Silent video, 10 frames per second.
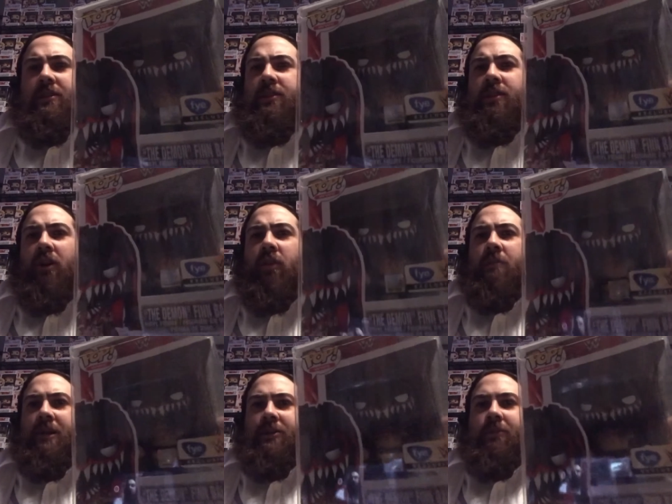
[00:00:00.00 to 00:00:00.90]
so
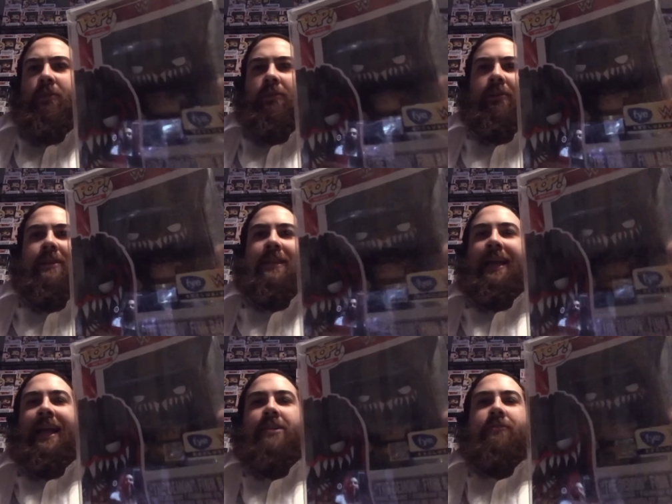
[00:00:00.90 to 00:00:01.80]
much cooler because the
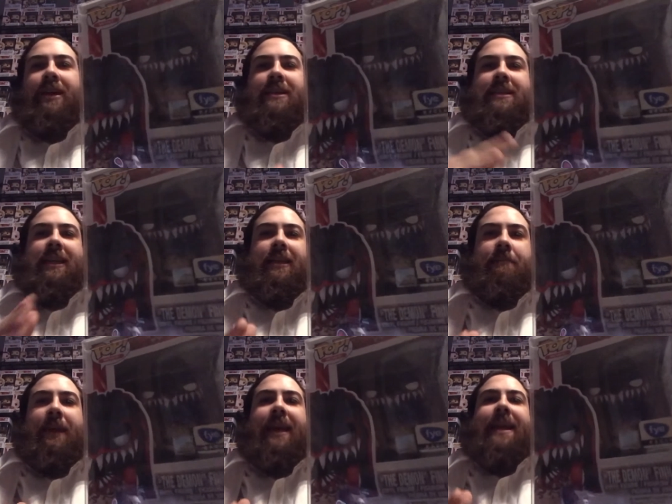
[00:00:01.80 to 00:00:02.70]
headdress he's got the
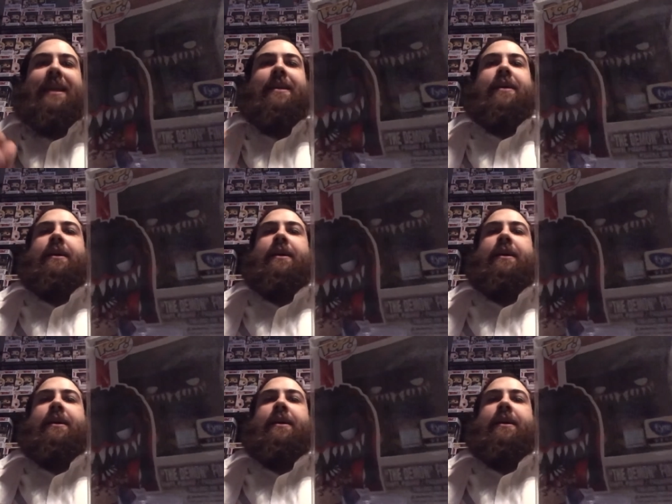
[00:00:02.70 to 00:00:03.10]
paint